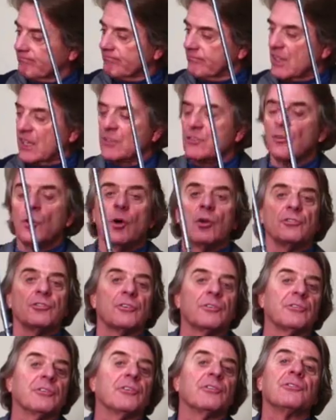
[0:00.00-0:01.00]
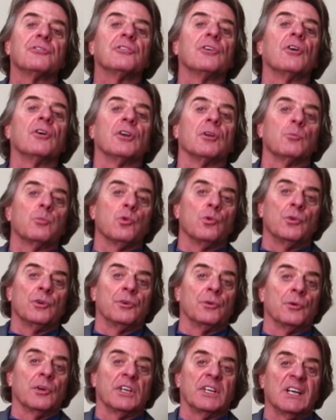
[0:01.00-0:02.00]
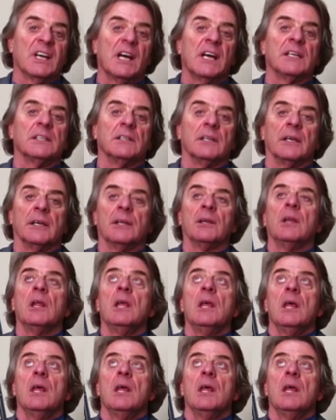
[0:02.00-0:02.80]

That's all just a starting point or a guideline.